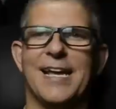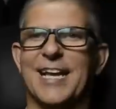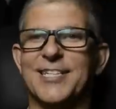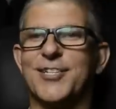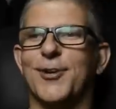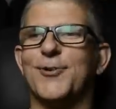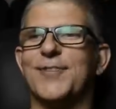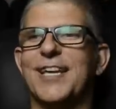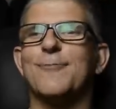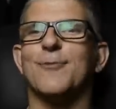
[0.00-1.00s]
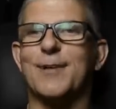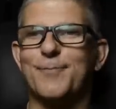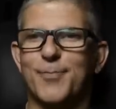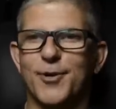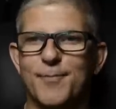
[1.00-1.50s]
And so then we
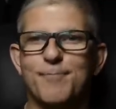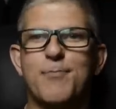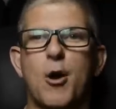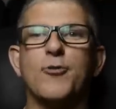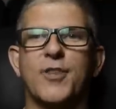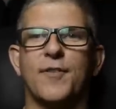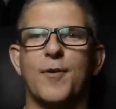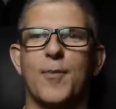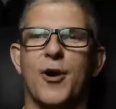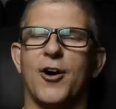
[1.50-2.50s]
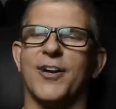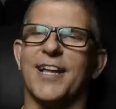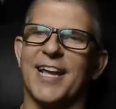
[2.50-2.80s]
put both of them on